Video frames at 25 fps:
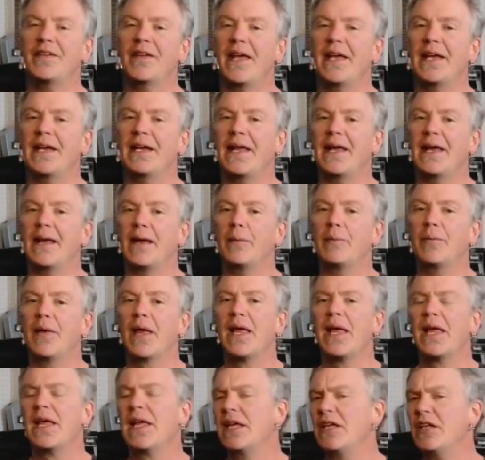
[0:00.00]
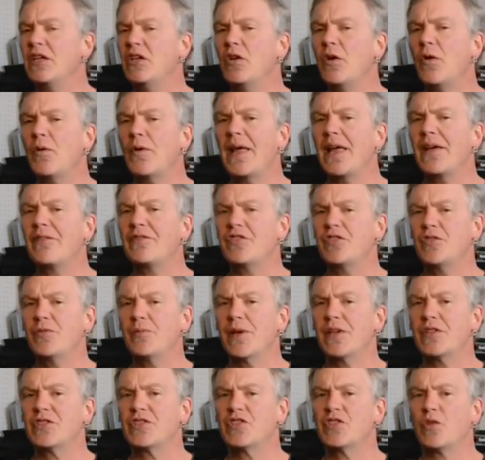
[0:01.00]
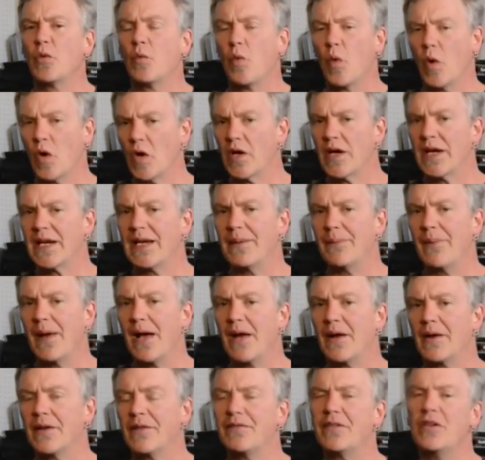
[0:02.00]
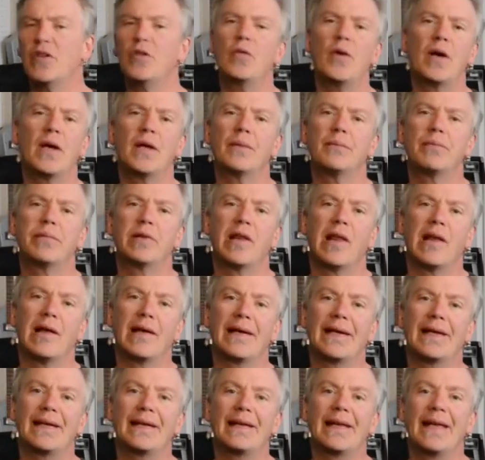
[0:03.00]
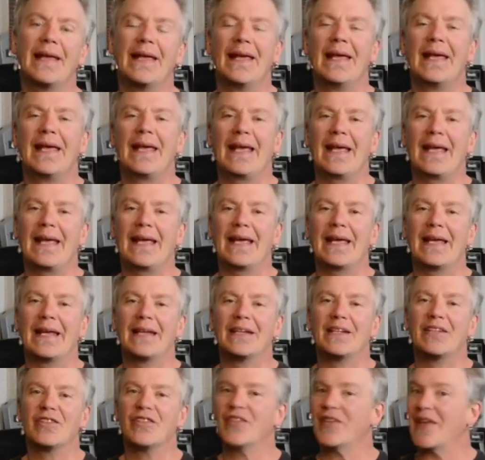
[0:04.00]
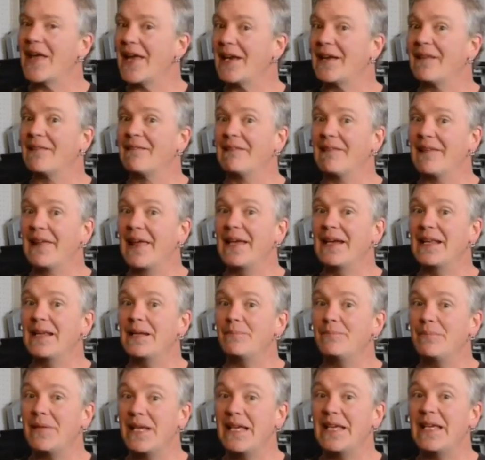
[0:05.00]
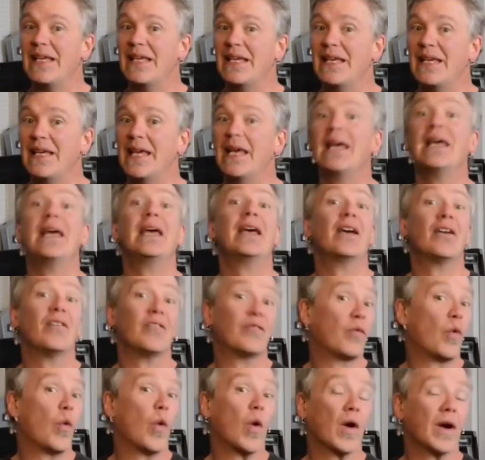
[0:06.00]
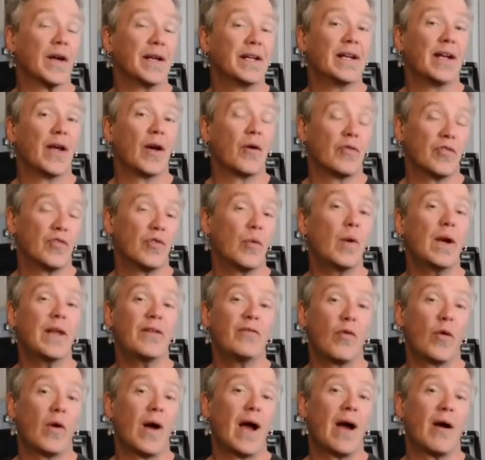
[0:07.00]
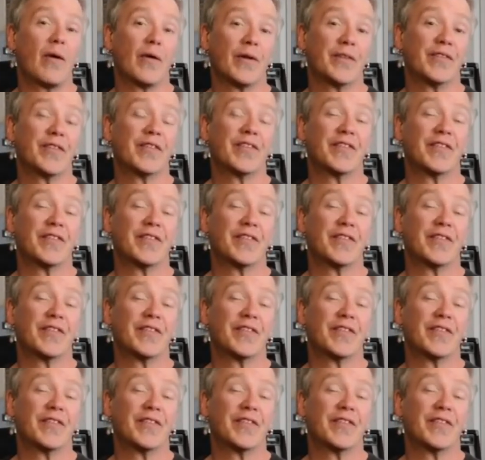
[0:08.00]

amp, you don't have too much to worry about. If you unplug it and just kind of let it be for 24 hours is